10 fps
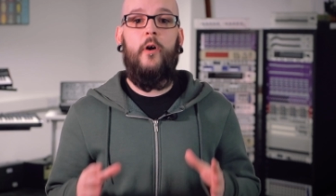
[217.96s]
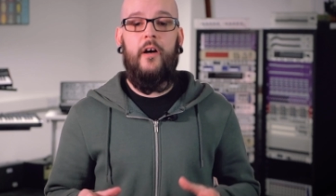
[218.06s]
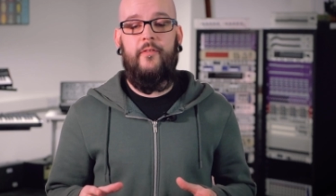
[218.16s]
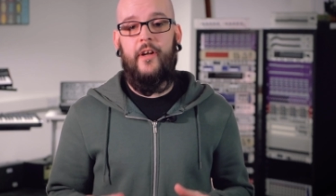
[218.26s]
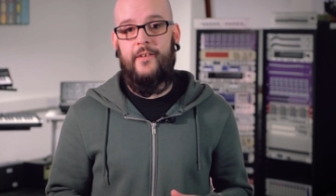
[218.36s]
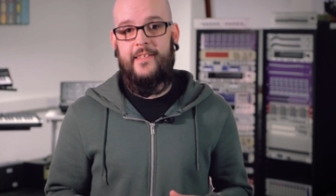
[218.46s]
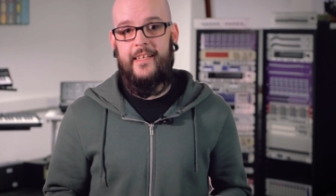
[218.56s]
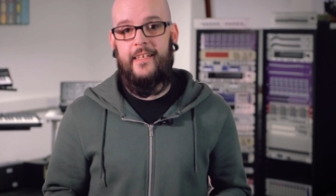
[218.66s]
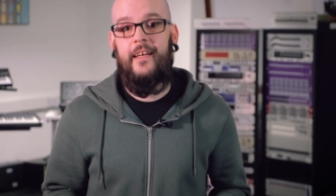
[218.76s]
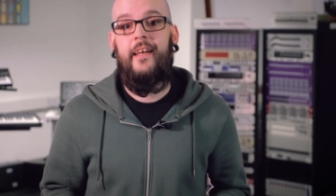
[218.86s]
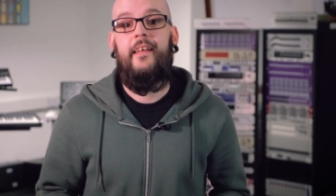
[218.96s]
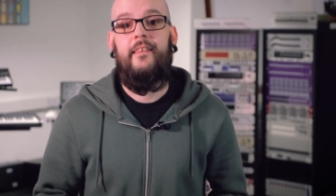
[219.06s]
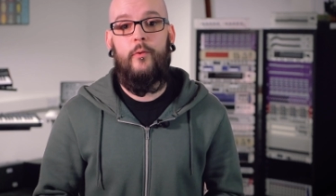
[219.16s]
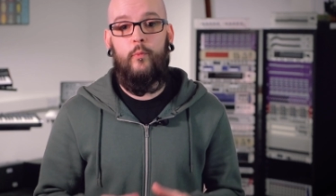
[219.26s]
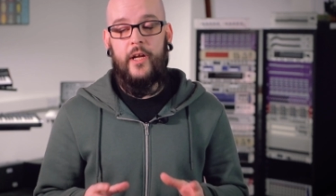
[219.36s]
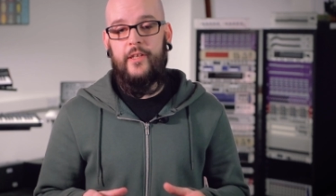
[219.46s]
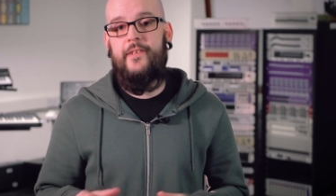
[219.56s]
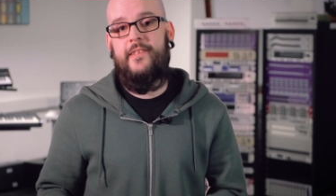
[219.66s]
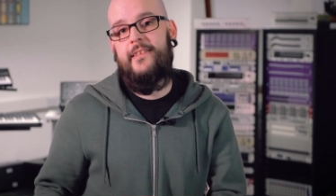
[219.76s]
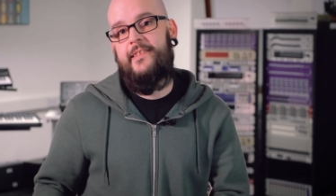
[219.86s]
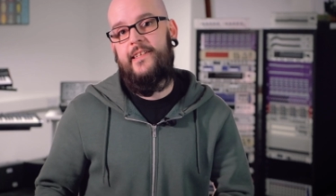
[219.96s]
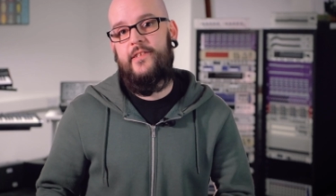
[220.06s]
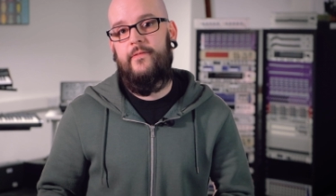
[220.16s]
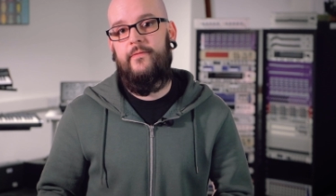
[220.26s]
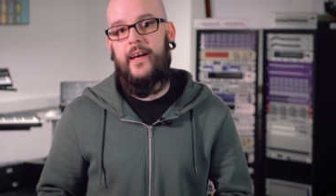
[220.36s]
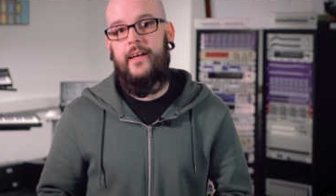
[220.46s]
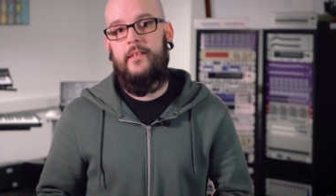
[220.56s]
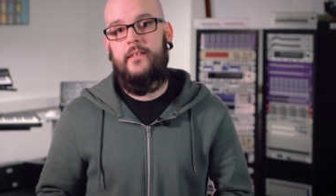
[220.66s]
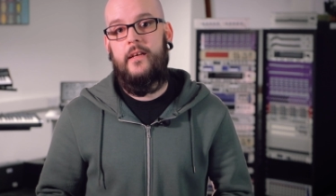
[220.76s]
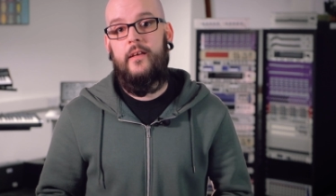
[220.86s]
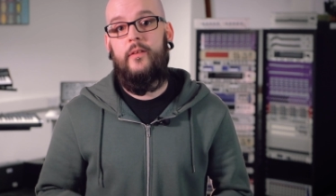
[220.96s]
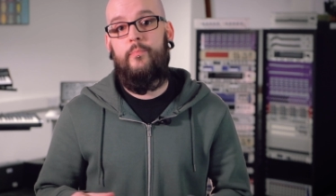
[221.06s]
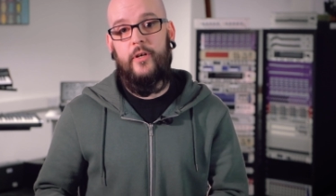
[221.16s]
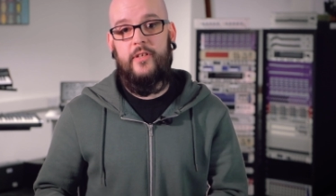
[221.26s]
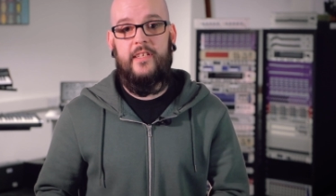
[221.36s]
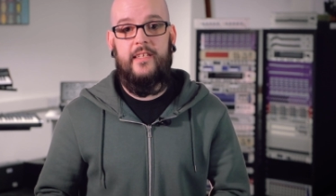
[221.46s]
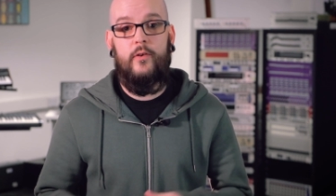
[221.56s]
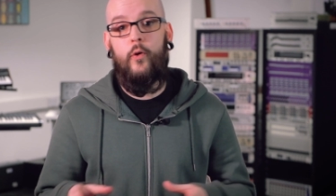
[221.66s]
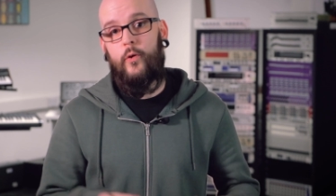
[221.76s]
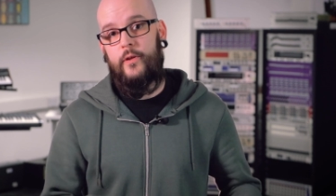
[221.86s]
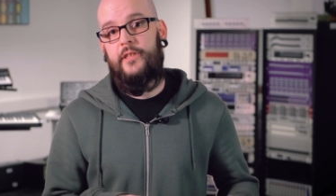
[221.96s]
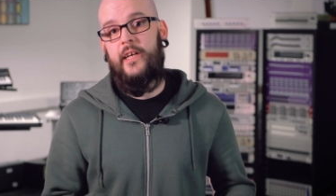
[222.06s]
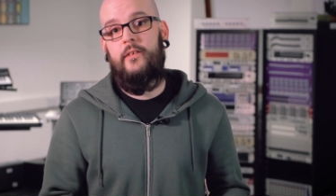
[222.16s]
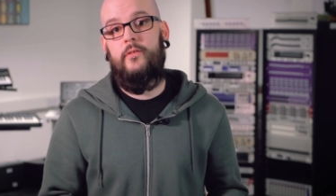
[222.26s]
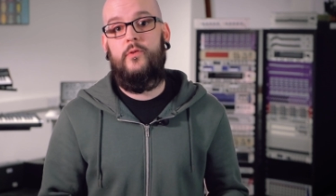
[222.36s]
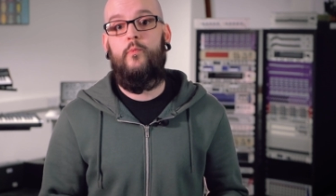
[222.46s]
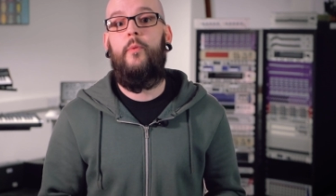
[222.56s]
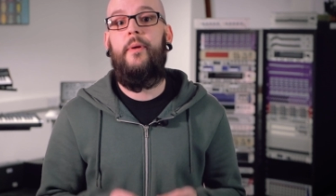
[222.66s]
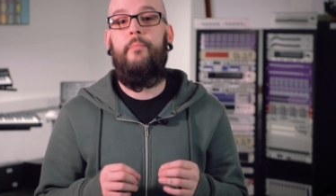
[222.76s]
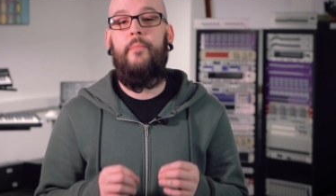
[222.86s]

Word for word: worth noting that when using sends on faders, the buses or the channels will be